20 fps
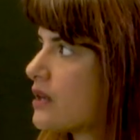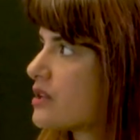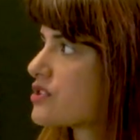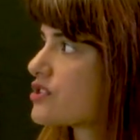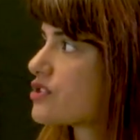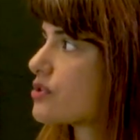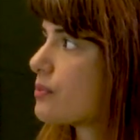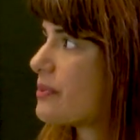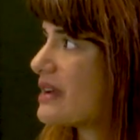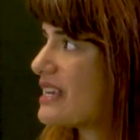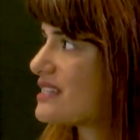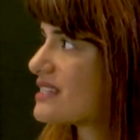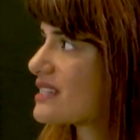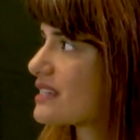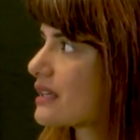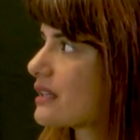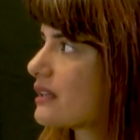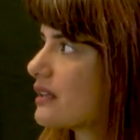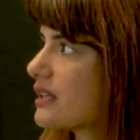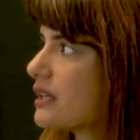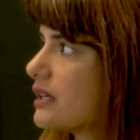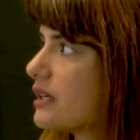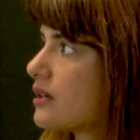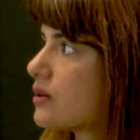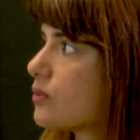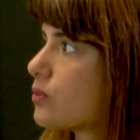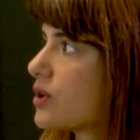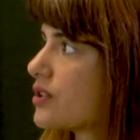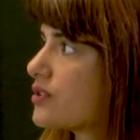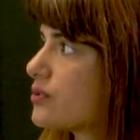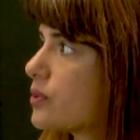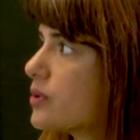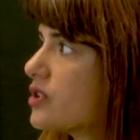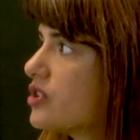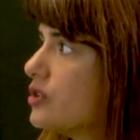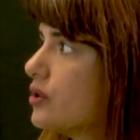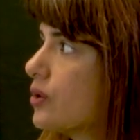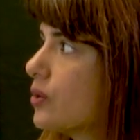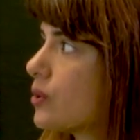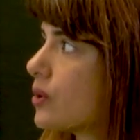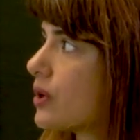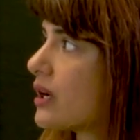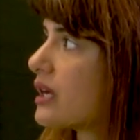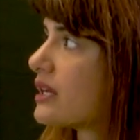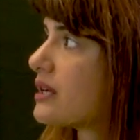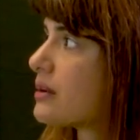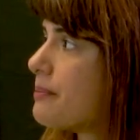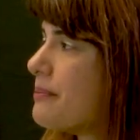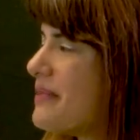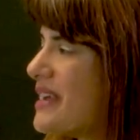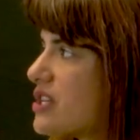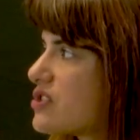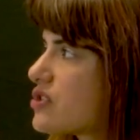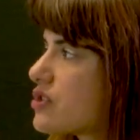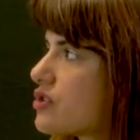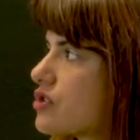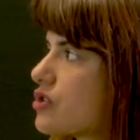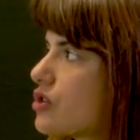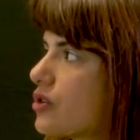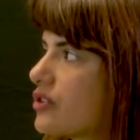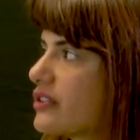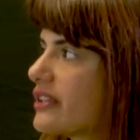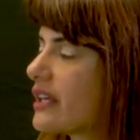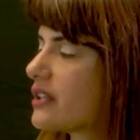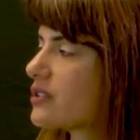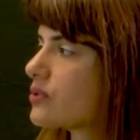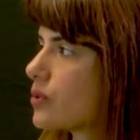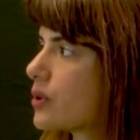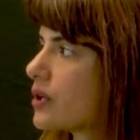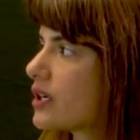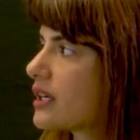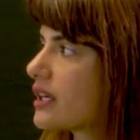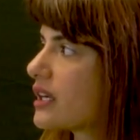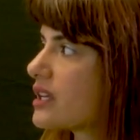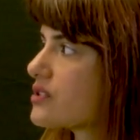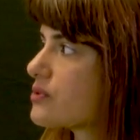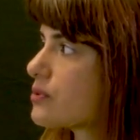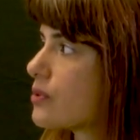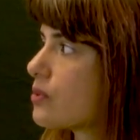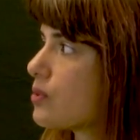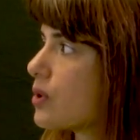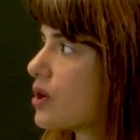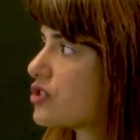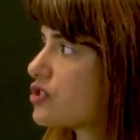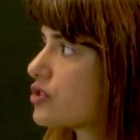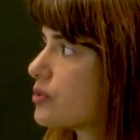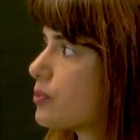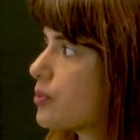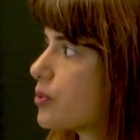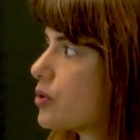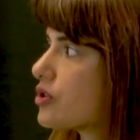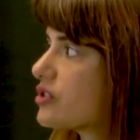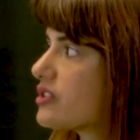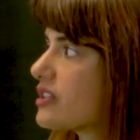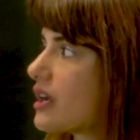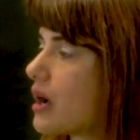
So basically, what we do in a Bayesian neural network is we want to put